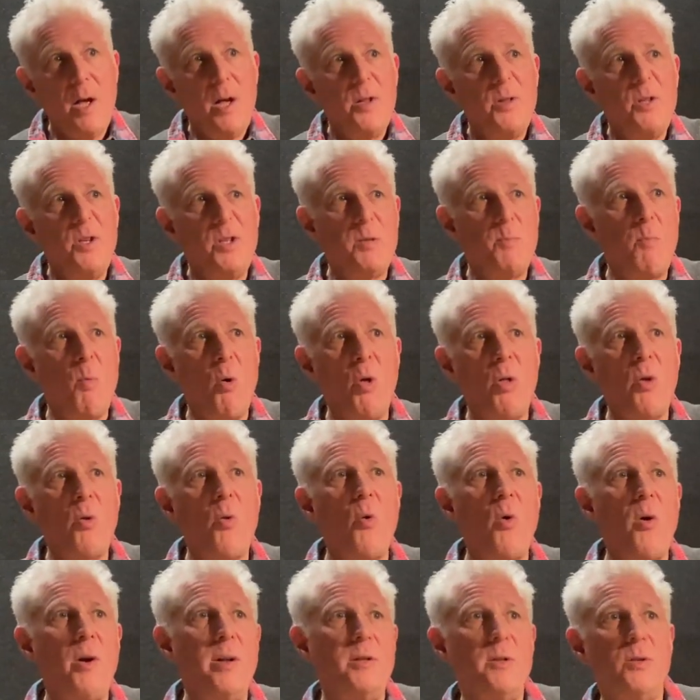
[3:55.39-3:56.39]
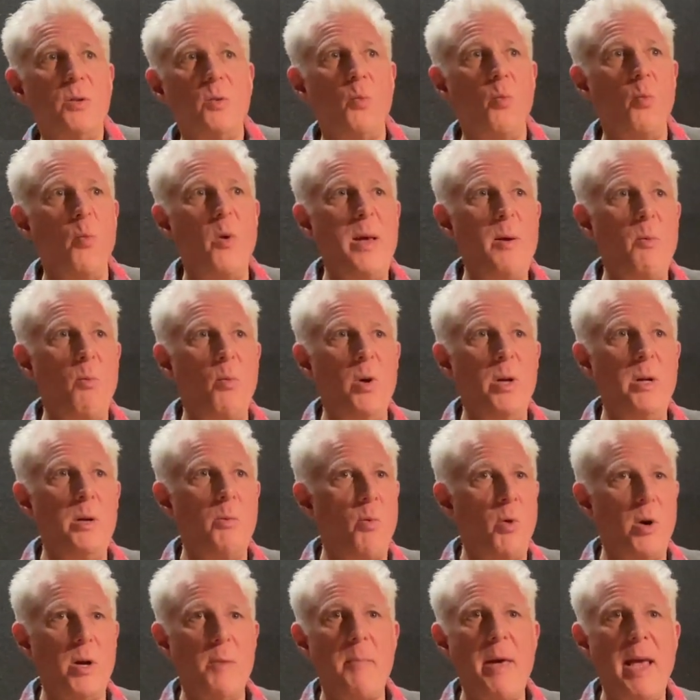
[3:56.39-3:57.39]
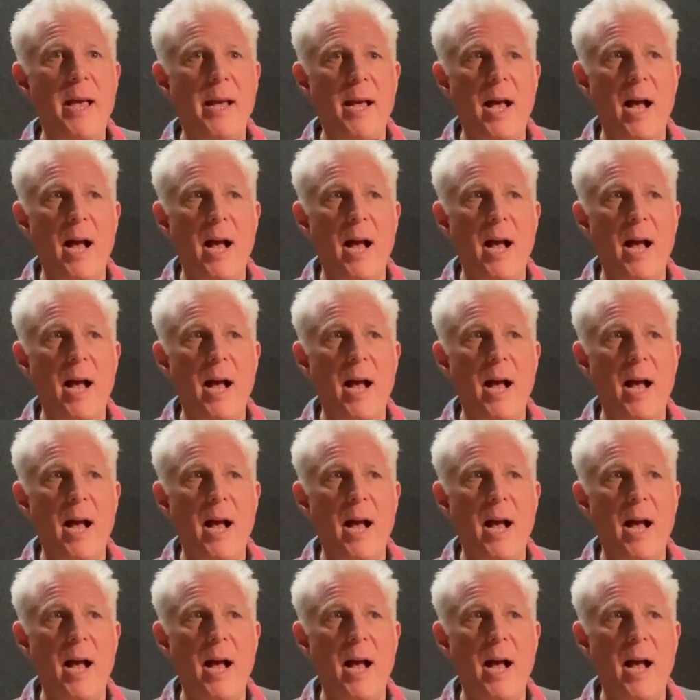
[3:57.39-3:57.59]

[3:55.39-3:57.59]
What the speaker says: The smaller horns we wouldn't want to make